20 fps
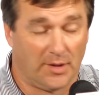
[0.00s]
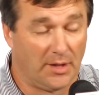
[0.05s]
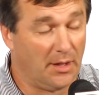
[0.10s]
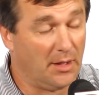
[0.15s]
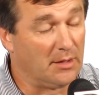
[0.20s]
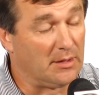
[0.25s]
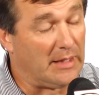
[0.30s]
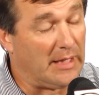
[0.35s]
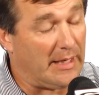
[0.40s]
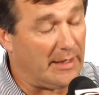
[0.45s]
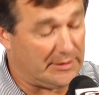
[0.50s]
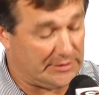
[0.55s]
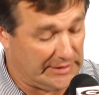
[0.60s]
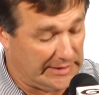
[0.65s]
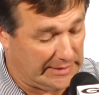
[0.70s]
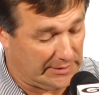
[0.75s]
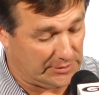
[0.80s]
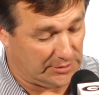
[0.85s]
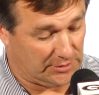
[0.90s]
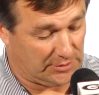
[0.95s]
A lot of
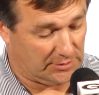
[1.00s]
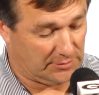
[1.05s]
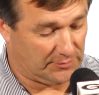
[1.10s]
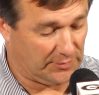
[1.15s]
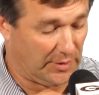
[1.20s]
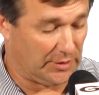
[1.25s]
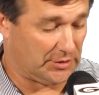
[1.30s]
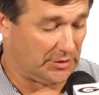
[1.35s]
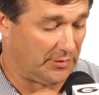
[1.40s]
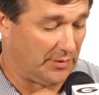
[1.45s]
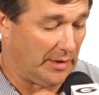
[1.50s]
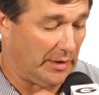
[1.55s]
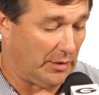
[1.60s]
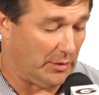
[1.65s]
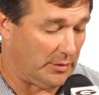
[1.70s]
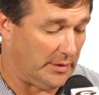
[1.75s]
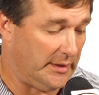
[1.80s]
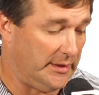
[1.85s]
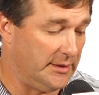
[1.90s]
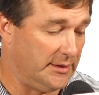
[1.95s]
challenges. First of
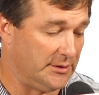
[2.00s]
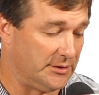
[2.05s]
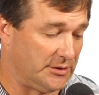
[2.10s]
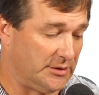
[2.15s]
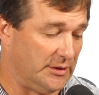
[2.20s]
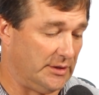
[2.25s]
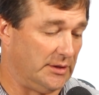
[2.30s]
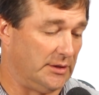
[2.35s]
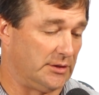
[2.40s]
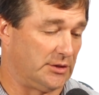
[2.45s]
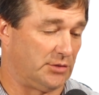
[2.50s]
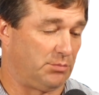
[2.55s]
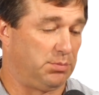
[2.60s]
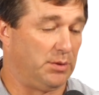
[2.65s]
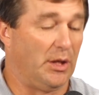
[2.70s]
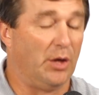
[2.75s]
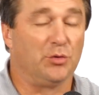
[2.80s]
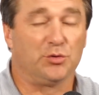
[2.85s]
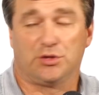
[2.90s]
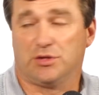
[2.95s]
all, he is an
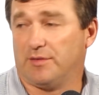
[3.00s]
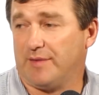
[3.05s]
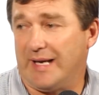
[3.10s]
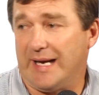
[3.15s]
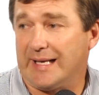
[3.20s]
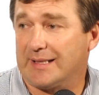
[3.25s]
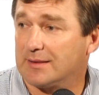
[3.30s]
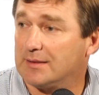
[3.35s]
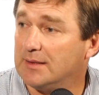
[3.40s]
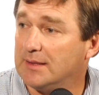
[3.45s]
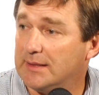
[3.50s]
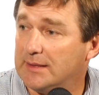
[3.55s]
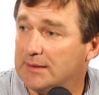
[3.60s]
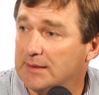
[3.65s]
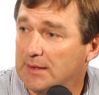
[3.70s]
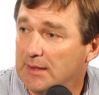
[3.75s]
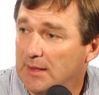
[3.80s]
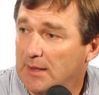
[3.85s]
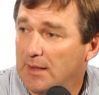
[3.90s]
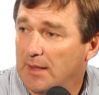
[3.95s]
explosive athlete.
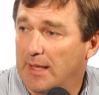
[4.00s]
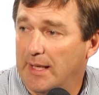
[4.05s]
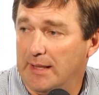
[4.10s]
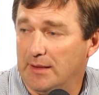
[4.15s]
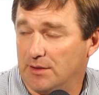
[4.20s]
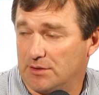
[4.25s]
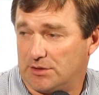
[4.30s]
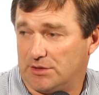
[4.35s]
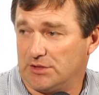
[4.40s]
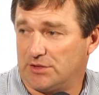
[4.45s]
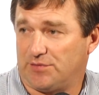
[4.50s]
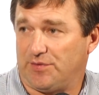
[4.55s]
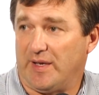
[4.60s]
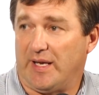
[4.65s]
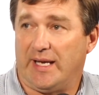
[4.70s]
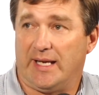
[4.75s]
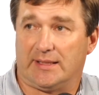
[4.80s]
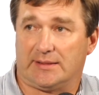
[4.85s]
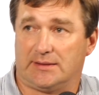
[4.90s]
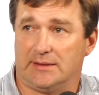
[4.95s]
He looks as
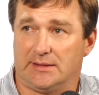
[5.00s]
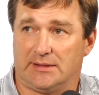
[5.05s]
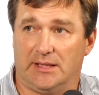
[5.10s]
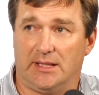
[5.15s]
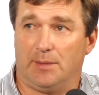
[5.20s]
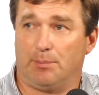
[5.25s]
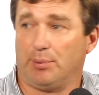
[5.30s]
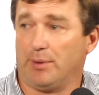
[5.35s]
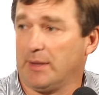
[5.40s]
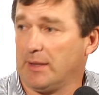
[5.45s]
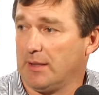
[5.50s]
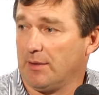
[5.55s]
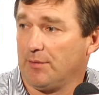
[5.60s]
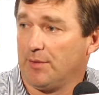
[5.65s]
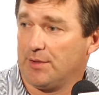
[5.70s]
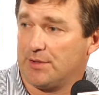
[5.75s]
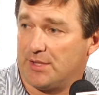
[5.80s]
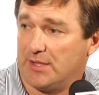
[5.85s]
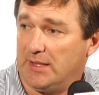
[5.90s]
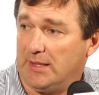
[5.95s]
fast as any player on
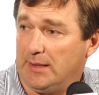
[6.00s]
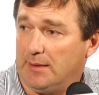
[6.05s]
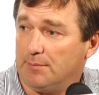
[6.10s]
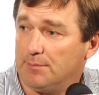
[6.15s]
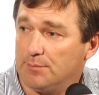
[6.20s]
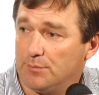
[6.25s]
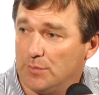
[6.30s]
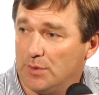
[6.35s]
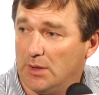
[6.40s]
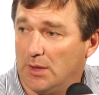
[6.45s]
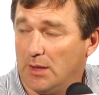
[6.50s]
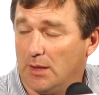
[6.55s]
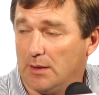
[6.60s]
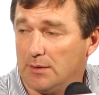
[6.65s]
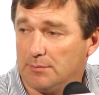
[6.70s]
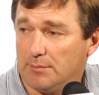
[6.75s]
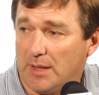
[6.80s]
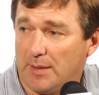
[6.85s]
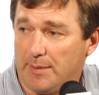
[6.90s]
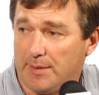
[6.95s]
the team.
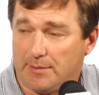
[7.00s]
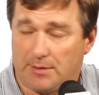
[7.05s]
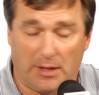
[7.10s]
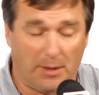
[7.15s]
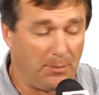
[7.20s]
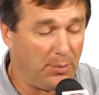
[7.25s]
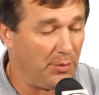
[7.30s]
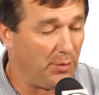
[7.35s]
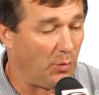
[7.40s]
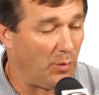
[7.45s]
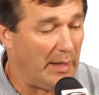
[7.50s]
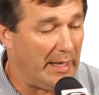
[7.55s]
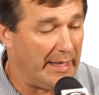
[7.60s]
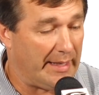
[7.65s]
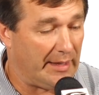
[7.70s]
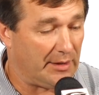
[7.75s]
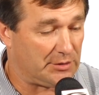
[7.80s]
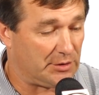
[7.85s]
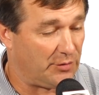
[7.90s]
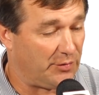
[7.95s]
Maybe a couple of the
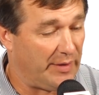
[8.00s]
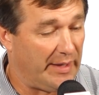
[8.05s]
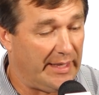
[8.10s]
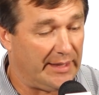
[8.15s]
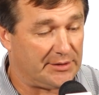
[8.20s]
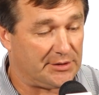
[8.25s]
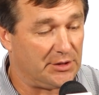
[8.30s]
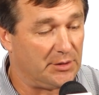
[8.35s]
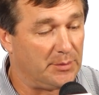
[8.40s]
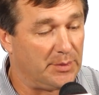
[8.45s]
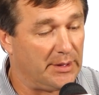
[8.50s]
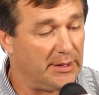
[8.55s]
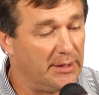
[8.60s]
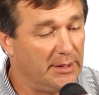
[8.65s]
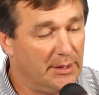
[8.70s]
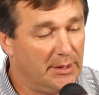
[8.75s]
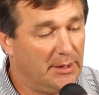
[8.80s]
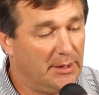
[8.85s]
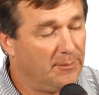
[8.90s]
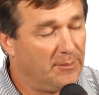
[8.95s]
wideouts are faster, but
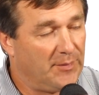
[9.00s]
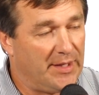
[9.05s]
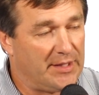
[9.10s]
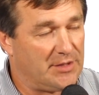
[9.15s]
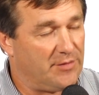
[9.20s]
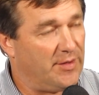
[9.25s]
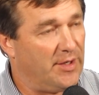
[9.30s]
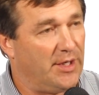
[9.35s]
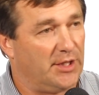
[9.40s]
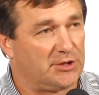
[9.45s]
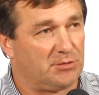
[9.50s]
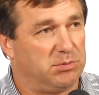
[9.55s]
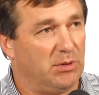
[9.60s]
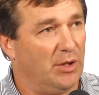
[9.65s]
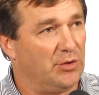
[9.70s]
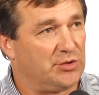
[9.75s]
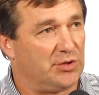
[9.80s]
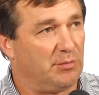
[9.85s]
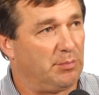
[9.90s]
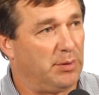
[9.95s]
he's a very
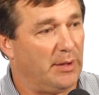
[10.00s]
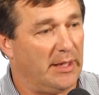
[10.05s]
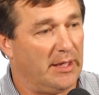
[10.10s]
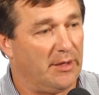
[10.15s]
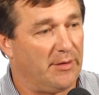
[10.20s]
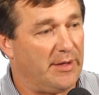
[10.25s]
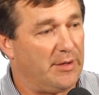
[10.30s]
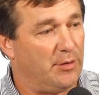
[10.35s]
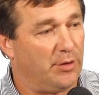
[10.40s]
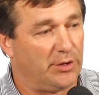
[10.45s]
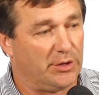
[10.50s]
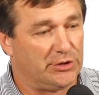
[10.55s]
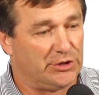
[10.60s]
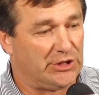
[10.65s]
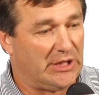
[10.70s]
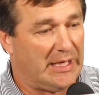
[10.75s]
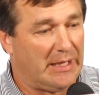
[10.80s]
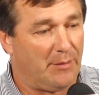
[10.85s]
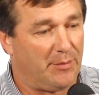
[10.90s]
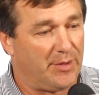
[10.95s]
explosive player. They do a good
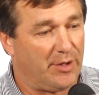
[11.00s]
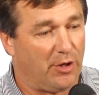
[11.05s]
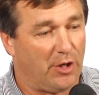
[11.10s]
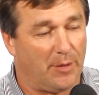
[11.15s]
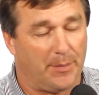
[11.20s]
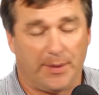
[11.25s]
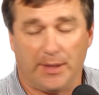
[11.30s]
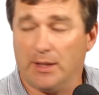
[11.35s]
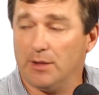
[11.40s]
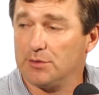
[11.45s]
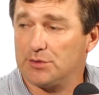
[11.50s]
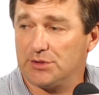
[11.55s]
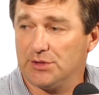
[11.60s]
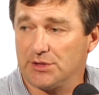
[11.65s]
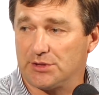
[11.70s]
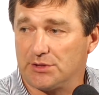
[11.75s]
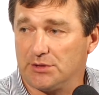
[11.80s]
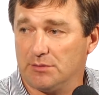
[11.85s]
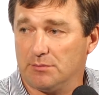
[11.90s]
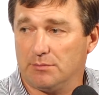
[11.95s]
job with the RPO
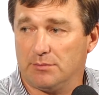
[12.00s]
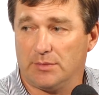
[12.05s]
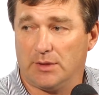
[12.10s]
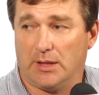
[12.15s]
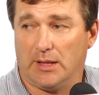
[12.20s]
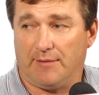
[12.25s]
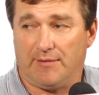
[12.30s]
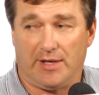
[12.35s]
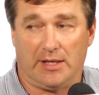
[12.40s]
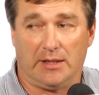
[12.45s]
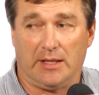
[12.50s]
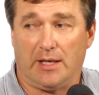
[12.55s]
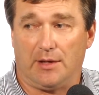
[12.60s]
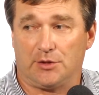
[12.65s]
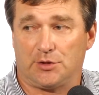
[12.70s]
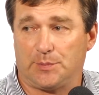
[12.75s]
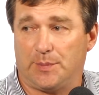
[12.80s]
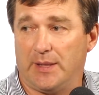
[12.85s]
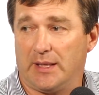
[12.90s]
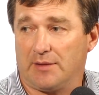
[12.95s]
system. I've had a lot of
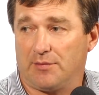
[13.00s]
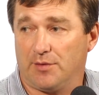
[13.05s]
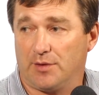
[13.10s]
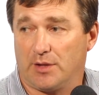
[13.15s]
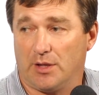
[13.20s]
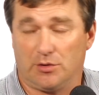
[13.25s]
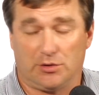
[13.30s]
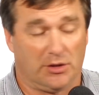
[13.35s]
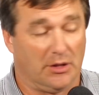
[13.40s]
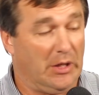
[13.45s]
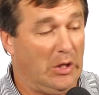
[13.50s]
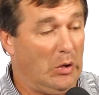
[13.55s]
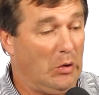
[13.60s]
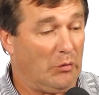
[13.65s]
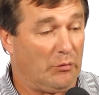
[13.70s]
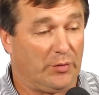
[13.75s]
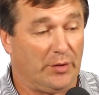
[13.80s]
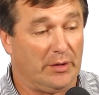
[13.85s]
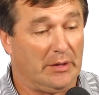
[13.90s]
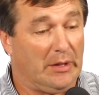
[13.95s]
respect for Coach
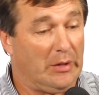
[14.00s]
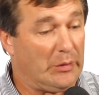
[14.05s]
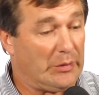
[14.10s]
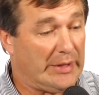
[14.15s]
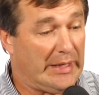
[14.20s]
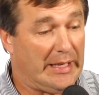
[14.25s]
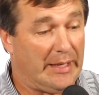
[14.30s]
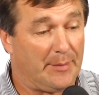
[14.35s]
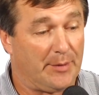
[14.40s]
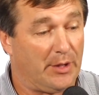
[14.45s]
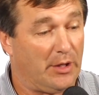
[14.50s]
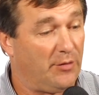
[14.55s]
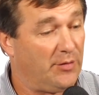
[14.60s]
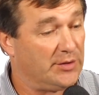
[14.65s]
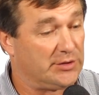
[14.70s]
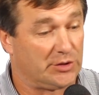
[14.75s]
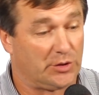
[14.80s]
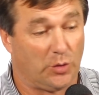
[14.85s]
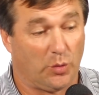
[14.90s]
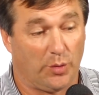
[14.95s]
Long for a long time, their
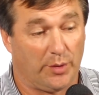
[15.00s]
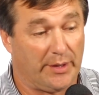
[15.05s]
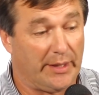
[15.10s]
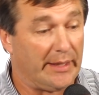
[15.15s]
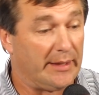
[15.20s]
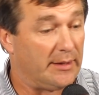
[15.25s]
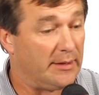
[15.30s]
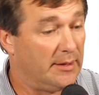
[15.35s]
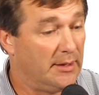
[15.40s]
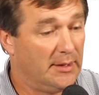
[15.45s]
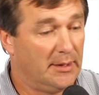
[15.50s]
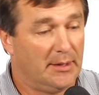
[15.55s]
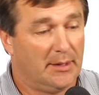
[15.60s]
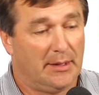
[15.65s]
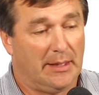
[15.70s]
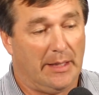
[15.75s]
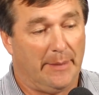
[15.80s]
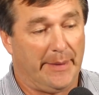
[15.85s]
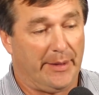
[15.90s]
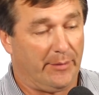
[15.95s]
offensive coordinator.
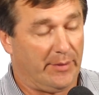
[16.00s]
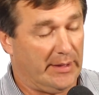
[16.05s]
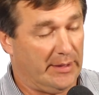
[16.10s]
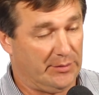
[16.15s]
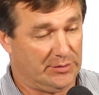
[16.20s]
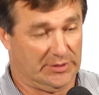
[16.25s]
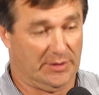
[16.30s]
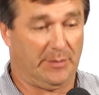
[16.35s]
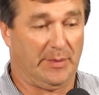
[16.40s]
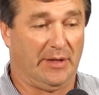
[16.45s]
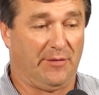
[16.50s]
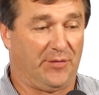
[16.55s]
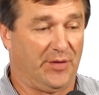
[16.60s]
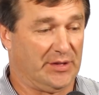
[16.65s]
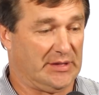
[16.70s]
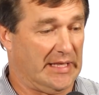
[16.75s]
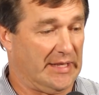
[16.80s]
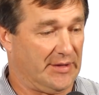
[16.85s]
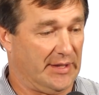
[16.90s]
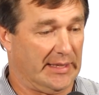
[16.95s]
I mean, when he was at
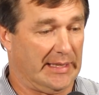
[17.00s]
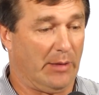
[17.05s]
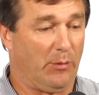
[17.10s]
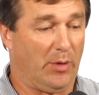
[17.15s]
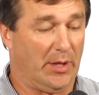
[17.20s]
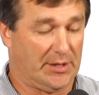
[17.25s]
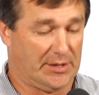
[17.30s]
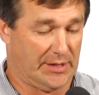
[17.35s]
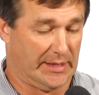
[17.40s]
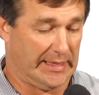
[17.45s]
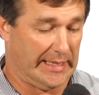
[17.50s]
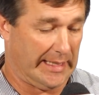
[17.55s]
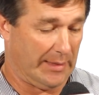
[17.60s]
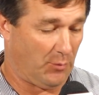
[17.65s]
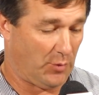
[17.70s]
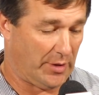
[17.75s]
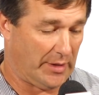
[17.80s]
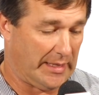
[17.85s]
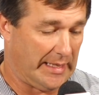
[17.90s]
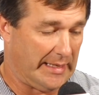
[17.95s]
Memphis, I think I watched a
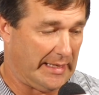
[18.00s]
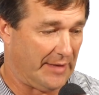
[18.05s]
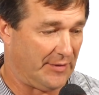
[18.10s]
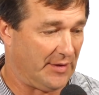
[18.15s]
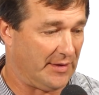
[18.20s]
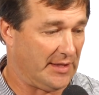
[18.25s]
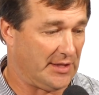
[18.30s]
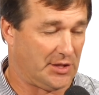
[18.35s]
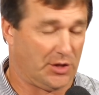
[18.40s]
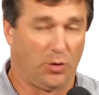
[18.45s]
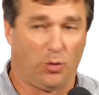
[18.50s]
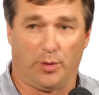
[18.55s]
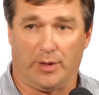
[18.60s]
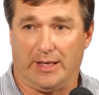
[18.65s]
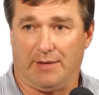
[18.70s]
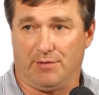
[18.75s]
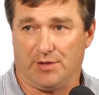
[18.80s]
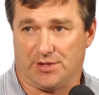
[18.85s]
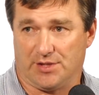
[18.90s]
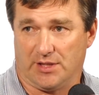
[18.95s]
game one night, and I think they scored
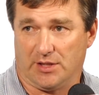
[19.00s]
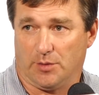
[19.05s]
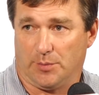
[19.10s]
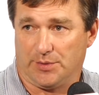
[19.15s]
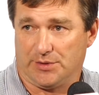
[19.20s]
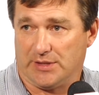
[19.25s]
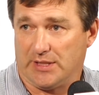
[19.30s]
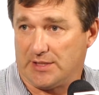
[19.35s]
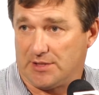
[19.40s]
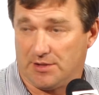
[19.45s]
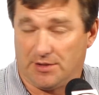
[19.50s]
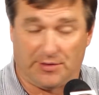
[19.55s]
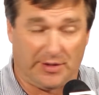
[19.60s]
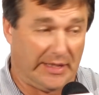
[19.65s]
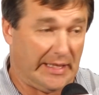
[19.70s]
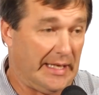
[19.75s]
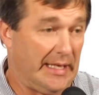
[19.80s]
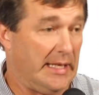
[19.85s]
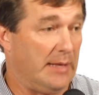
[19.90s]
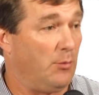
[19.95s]
every single possession of the
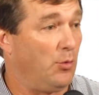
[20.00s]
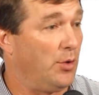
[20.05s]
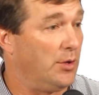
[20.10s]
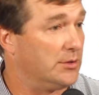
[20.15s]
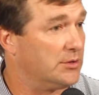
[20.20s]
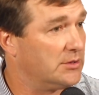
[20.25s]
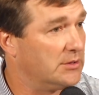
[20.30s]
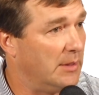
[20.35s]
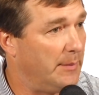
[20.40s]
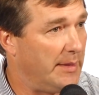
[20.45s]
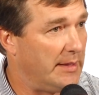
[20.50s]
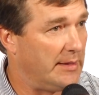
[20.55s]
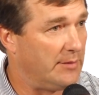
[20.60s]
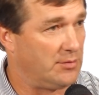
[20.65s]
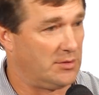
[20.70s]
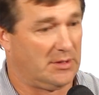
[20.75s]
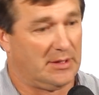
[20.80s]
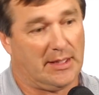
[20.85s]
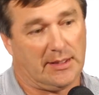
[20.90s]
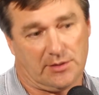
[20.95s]
game once. I mean, it
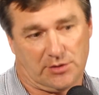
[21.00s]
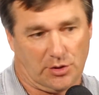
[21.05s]
was like